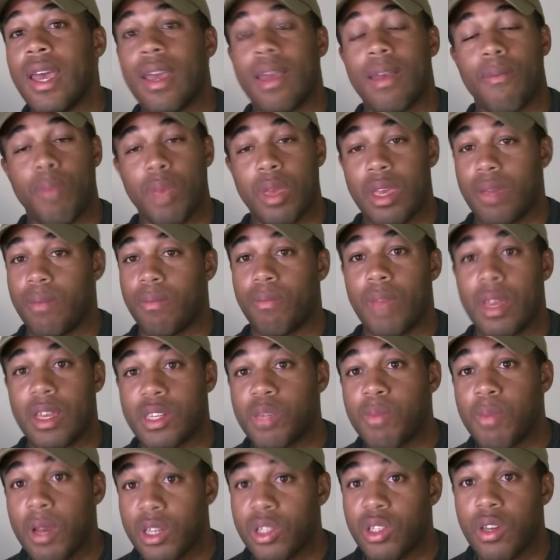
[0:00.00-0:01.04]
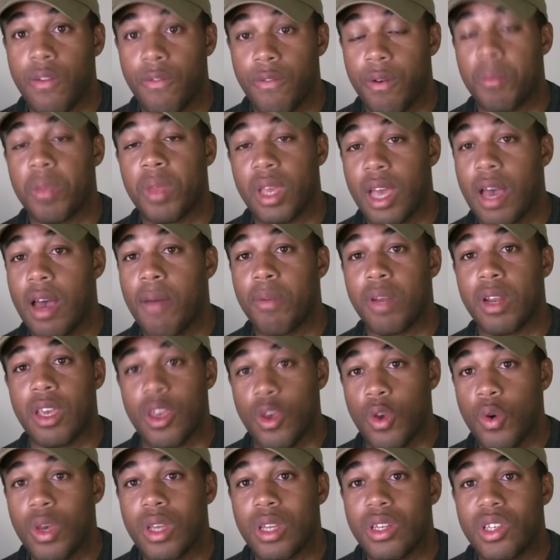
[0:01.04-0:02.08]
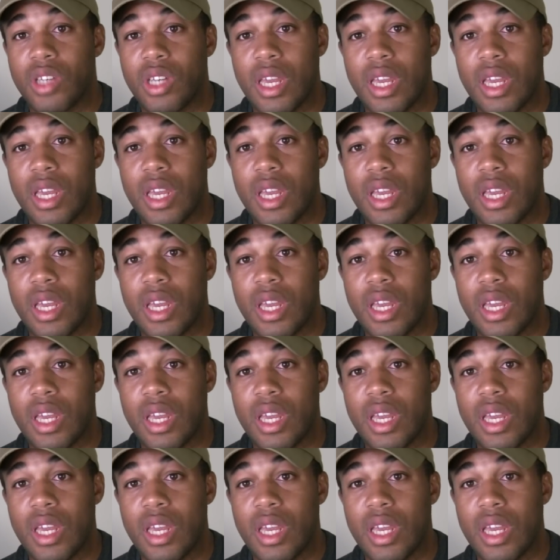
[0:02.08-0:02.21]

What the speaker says: Especially from the company, you can